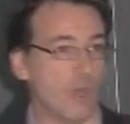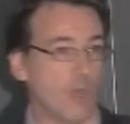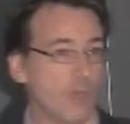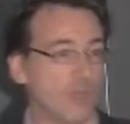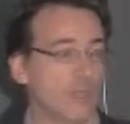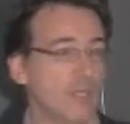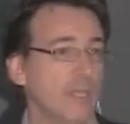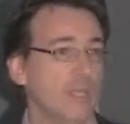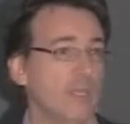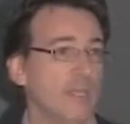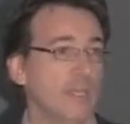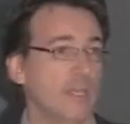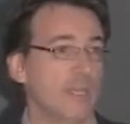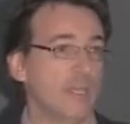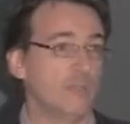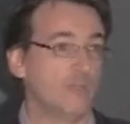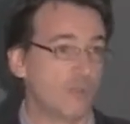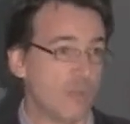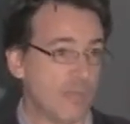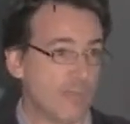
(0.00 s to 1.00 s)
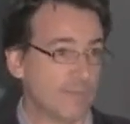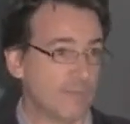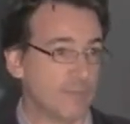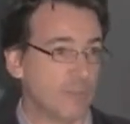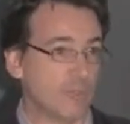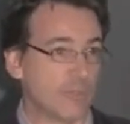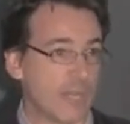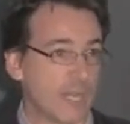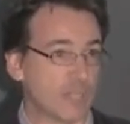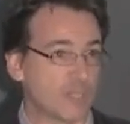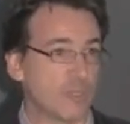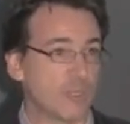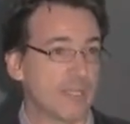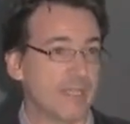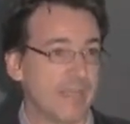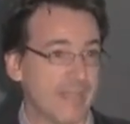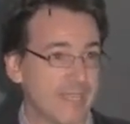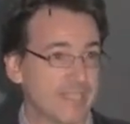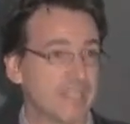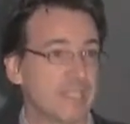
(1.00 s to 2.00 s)
small drift,
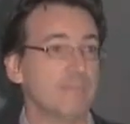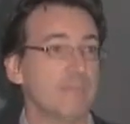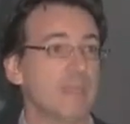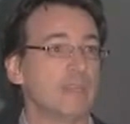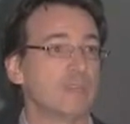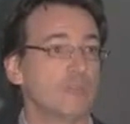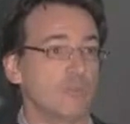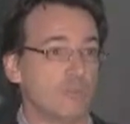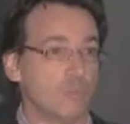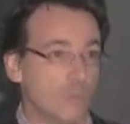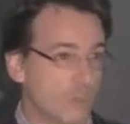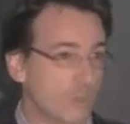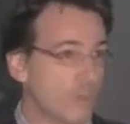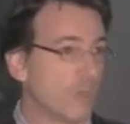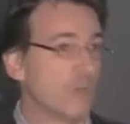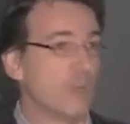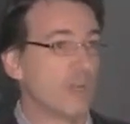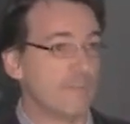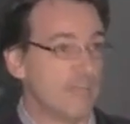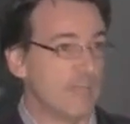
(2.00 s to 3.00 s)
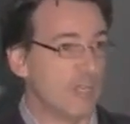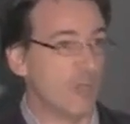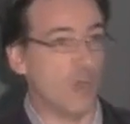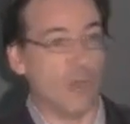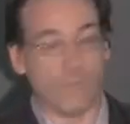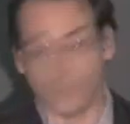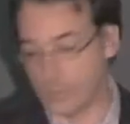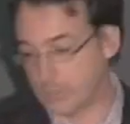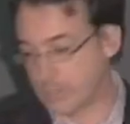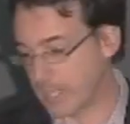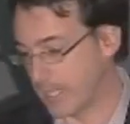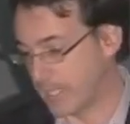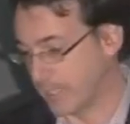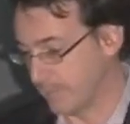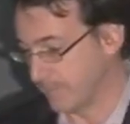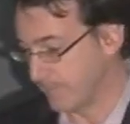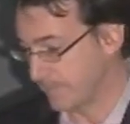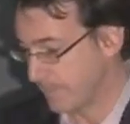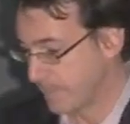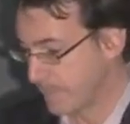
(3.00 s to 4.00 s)
you can actually estimate where you're going to be
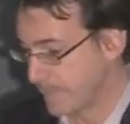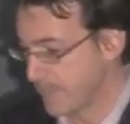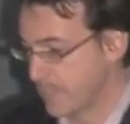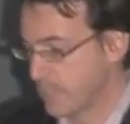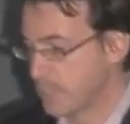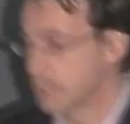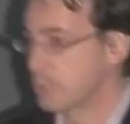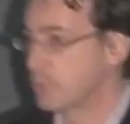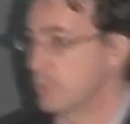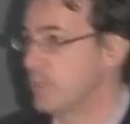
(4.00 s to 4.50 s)
over time.